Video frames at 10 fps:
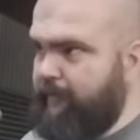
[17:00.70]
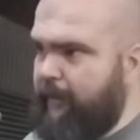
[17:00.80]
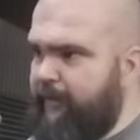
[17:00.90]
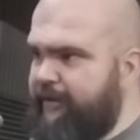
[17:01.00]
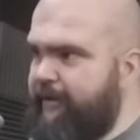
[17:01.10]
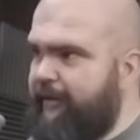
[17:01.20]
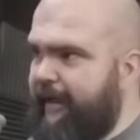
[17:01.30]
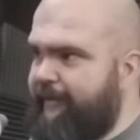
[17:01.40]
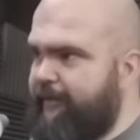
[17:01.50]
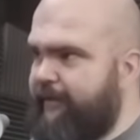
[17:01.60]
But you can only
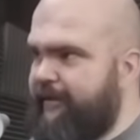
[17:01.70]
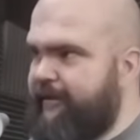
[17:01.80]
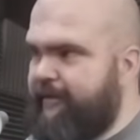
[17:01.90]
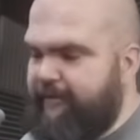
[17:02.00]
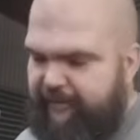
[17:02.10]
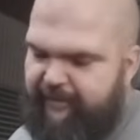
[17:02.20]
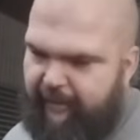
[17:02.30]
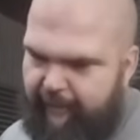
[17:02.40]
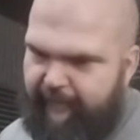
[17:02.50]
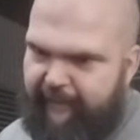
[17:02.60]
have so many stickers. You'll start
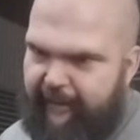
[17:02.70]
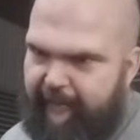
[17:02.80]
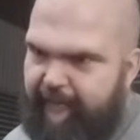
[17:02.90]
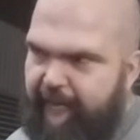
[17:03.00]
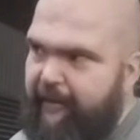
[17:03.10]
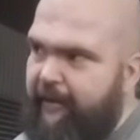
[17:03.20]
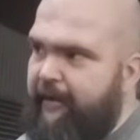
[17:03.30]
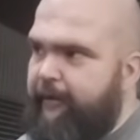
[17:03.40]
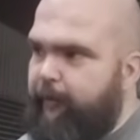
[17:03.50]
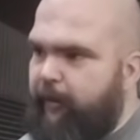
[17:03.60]
out with 5.
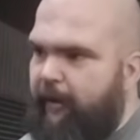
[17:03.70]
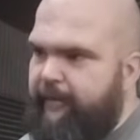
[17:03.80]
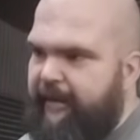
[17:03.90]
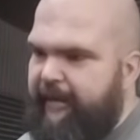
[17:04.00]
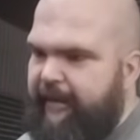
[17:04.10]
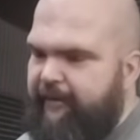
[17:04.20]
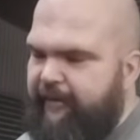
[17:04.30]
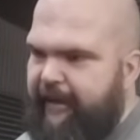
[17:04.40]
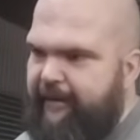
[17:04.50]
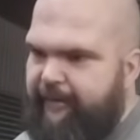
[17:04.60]
You'll probably you'll
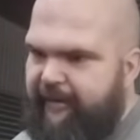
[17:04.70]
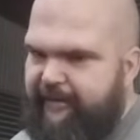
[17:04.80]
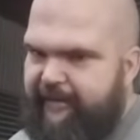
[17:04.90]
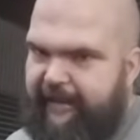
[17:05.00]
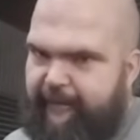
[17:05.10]
gain the ability to gain